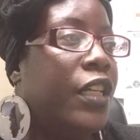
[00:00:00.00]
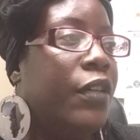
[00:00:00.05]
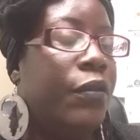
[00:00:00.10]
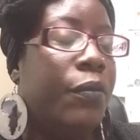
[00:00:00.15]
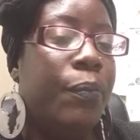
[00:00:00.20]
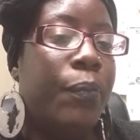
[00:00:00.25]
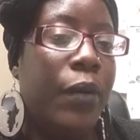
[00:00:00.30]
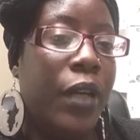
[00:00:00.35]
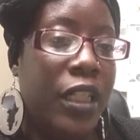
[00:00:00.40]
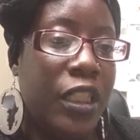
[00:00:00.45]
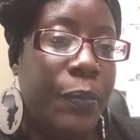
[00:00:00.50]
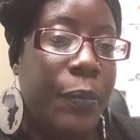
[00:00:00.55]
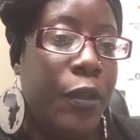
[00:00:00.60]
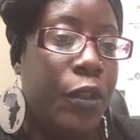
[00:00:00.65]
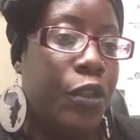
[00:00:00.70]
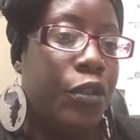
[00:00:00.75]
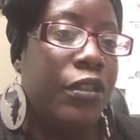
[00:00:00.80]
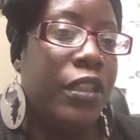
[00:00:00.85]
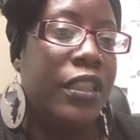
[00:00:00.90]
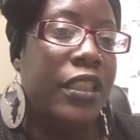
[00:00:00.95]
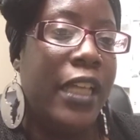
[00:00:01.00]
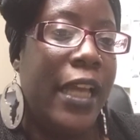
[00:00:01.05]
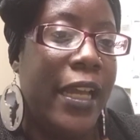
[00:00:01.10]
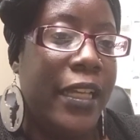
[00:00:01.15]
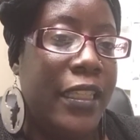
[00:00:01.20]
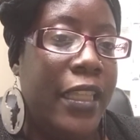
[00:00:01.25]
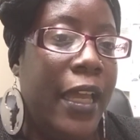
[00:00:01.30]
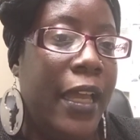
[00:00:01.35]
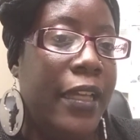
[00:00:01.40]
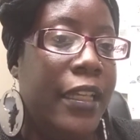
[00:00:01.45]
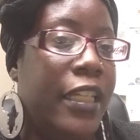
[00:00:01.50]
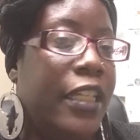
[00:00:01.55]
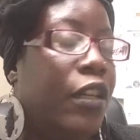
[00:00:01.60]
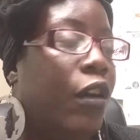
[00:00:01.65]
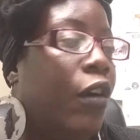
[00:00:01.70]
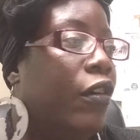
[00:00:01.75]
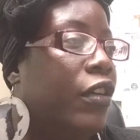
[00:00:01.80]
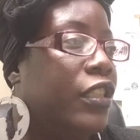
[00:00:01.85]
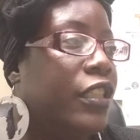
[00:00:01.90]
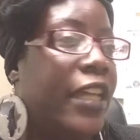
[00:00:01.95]
he'll spiritually attack that. He
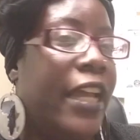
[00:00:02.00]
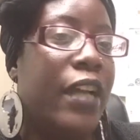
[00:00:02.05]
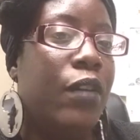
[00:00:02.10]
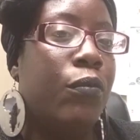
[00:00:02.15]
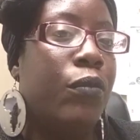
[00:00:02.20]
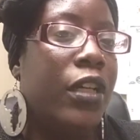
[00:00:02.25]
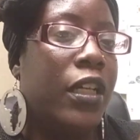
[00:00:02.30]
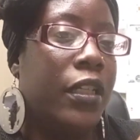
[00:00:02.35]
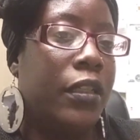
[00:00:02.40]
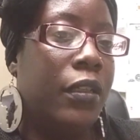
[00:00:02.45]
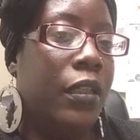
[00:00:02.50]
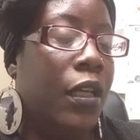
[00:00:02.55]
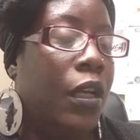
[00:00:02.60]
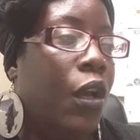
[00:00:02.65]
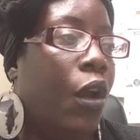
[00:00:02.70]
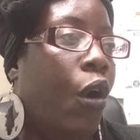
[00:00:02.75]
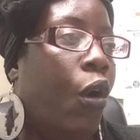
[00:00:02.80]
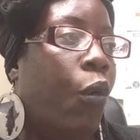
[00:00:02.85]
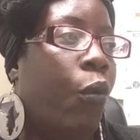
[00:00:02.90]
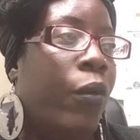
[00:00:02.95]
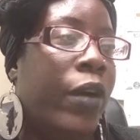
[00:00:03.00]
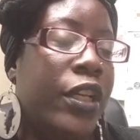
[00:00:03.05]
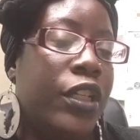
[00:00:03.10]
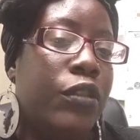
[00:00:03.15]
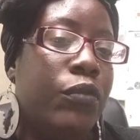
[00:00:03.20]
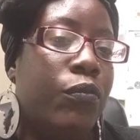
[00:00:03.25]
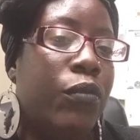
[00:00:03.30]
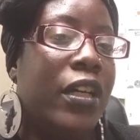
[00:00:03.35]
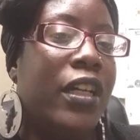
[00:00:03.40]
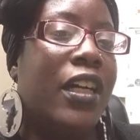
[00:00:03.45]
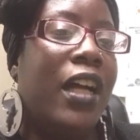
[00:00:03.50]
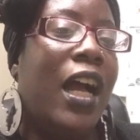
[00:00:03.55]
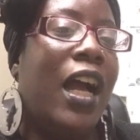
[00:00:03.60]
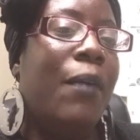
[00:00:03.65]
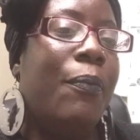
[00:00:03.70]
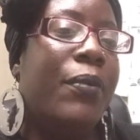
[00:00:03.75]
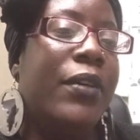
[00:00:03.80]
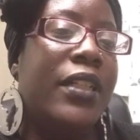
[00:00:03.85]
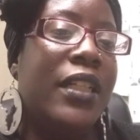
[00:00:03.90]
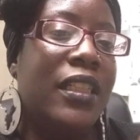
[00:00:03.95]
going to attack what
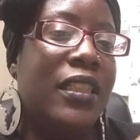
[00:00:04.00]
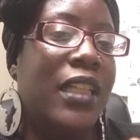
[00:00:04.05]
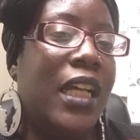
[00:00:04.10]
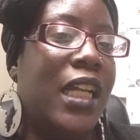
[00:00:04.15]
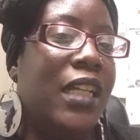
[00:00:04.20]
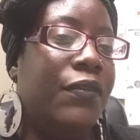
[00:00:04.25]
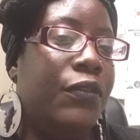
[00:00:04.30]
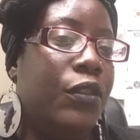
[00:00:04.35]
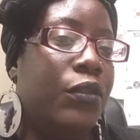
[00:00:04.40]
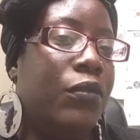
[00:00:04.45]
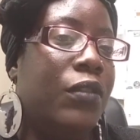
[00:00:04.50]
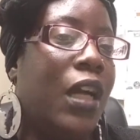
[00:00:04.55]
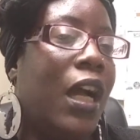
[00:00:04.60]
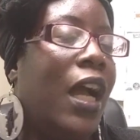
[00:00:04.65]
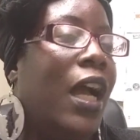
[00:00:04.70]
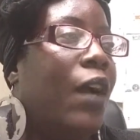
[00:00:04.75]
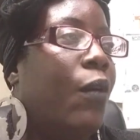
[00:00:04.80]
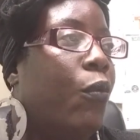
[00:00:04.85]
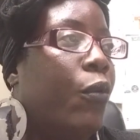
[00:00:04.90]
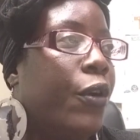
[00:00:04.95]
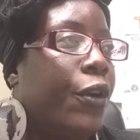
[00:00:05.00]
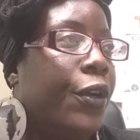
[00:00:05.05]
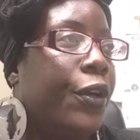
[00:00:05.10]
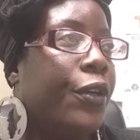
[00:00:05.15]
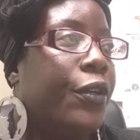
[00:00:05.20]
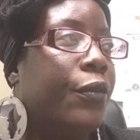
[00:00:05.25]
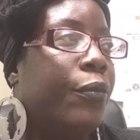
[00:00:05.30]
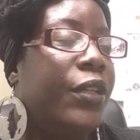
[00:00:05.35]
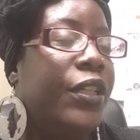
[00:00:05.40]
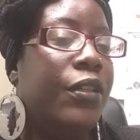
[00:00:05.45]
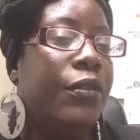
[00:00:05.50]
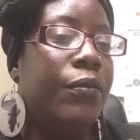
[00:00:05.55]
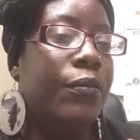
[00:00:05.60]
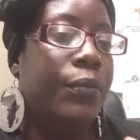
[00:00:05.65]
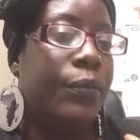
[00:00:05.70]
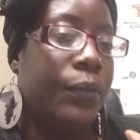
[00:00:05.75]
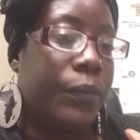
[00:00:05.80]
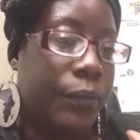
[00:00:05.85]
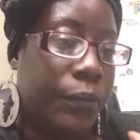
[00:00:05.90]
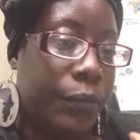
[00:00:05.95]
God put inside of you. God's word, we
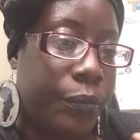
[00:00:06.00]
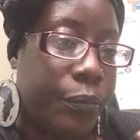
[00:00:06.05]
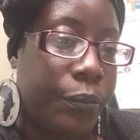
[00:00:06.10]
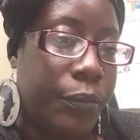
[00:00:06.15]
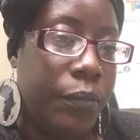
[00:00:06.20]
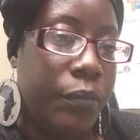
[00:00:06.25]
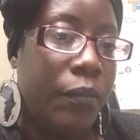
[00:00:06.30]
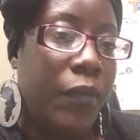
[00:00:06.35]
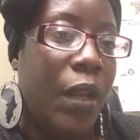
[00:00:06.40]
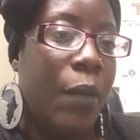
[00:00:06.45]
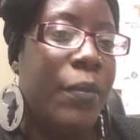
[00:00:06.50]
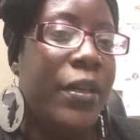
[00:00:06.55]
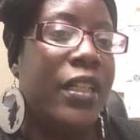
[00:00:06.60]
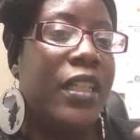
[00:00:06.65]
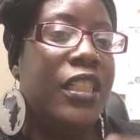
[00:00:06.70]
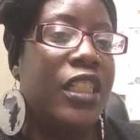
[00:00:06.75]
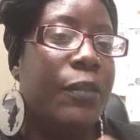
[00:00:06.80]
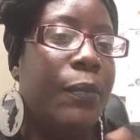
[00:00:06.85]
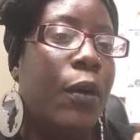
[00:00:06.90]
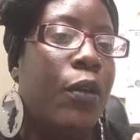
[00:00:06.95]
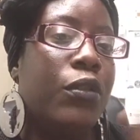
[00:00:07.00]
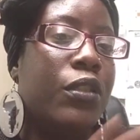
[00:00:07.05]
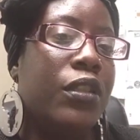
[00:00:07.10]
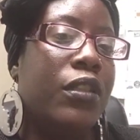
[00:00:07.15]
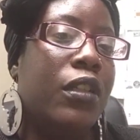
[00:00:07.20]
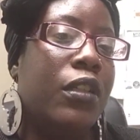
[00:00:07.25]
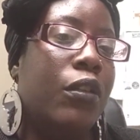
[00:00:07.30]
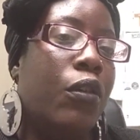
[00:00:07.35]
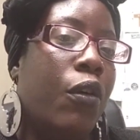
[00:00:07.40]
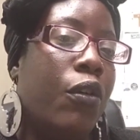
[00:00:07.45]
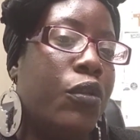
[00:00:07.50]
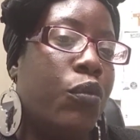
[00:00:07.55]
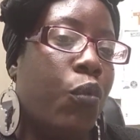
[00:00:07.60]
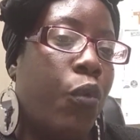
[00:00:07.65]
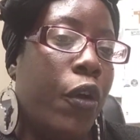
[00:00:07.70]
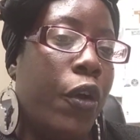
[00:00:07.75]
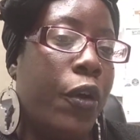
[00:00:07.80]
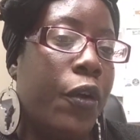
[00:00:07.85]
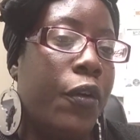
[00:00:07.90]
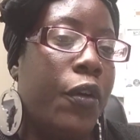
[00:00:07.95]
been exposed to the Lord's
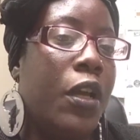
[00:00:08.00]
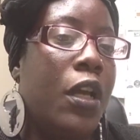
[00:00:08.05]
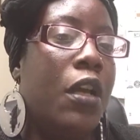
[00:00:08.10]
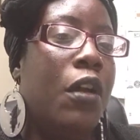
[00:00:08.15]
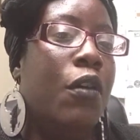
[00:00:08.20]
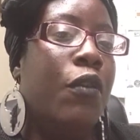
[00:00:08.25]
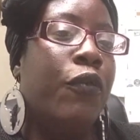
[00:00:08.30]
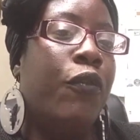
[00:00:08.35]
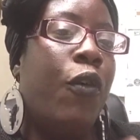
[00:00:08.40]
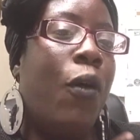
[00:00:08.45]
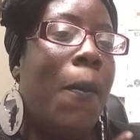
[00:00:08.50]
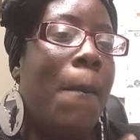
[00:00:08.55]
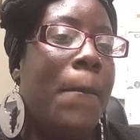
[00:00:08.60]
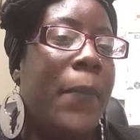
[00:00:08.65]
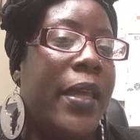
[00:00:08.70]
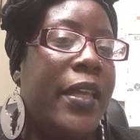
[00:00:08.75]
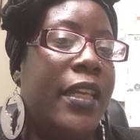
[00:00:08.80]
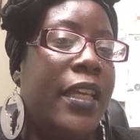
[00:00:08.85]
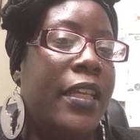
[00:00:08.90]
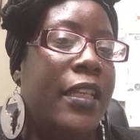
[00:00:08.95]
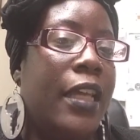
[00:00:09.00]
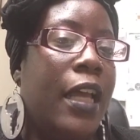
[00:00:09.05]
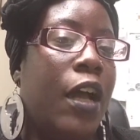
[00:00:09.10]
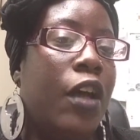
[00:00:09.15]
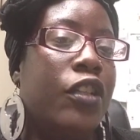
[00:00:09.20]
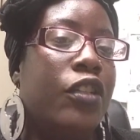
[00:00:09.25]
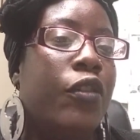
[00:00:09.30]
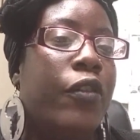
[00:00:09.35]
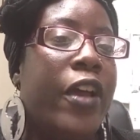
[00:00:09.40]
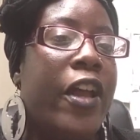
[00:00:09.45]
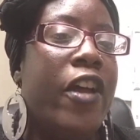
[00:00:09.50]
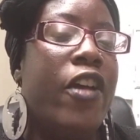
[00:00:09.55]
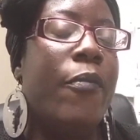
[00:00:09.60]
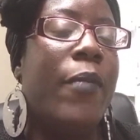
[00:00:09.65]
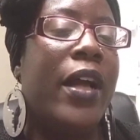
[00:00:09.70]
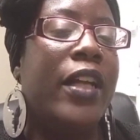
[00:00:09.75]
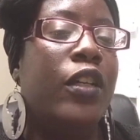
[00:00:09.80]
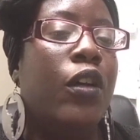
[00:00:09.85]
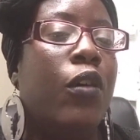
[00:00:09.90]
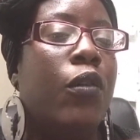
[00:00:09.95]
word for a minute now. So
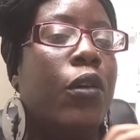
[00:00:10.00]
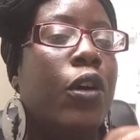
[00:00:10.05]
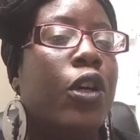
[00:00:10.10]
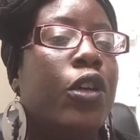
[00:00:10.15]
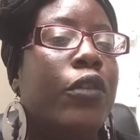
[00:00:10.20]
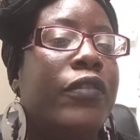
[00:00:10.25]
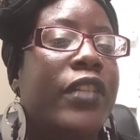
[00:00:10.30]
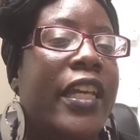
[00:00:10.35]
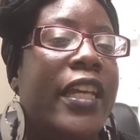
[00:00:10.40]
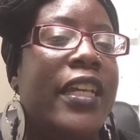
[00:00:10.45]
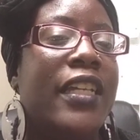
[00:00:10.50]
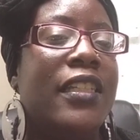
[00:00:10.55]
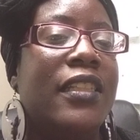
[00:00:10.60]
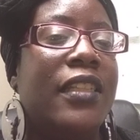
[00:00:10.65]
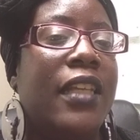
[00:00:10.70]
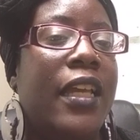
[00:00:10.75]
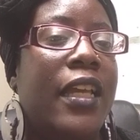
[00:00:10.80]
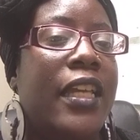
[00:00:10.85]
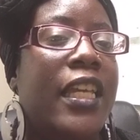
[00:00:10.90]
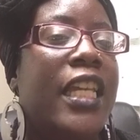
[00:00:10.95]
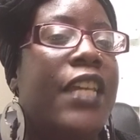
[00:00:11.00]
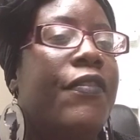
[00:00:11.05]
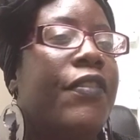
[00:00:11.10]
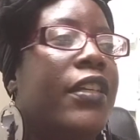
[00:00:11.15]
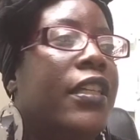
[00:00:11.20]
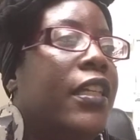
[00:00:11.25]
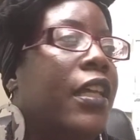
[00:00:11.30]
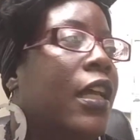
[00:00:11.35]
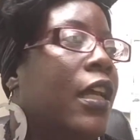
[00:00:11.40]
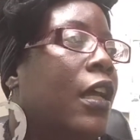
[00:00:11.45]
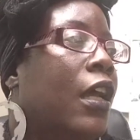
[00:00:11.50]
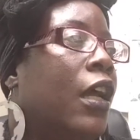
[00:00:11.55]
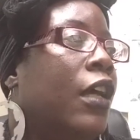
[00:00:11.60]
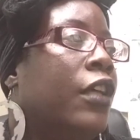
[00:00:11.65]
everybody on earth can't say, even